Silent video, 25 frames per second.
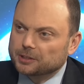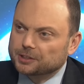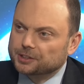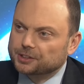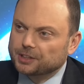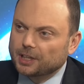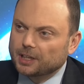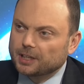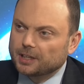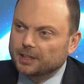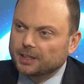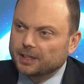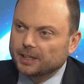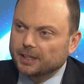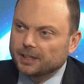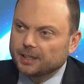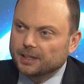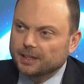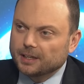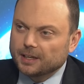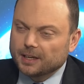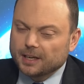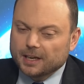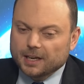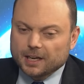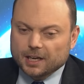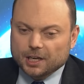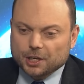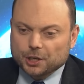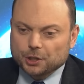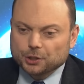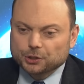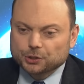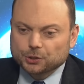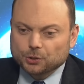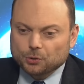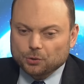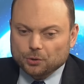Suddenly, you
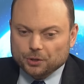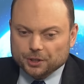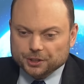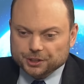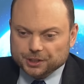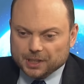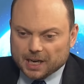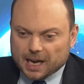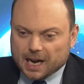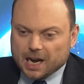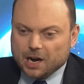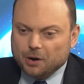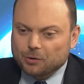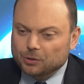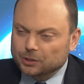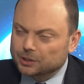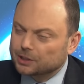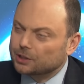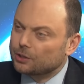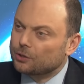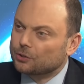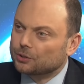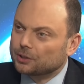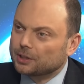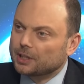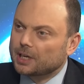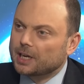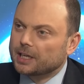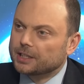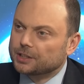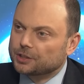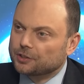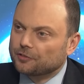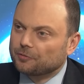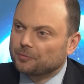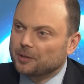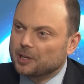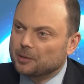saw these hours-long lines
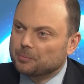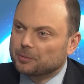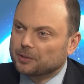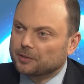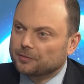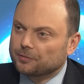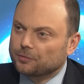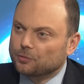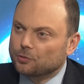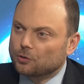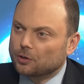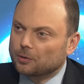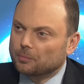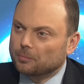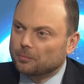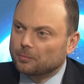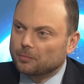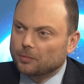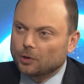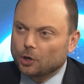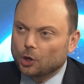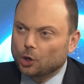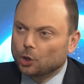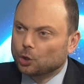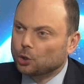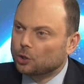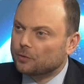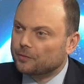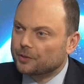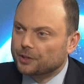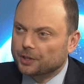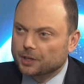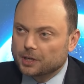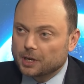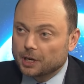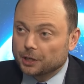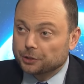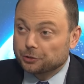of people form all over the
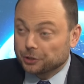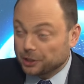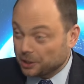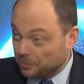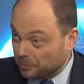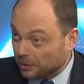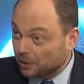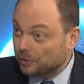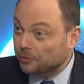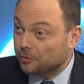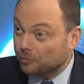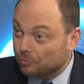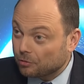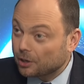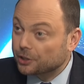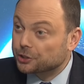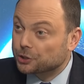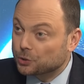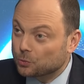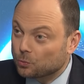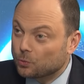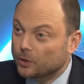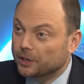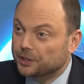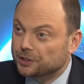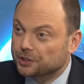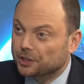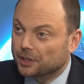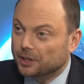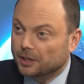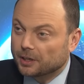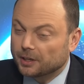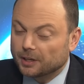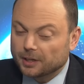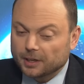country, in the middle of the Russian winter,